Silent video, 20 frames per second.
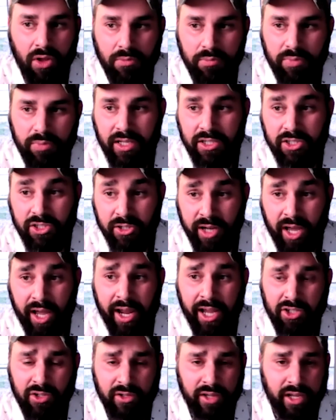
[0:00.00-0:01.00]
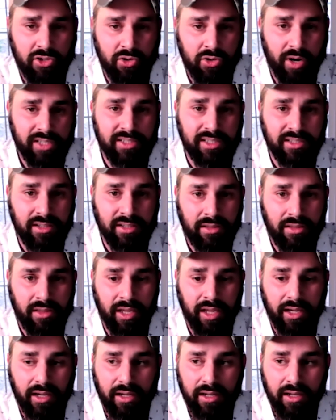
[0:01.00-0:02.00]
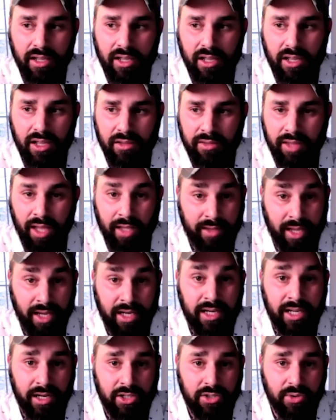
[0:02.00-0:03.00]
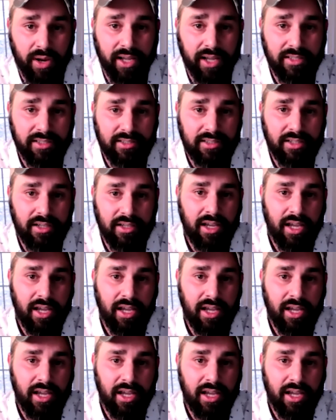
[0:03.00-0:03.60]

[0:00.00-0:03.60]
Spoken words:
because you're not actually addressing the thing that they need addressed.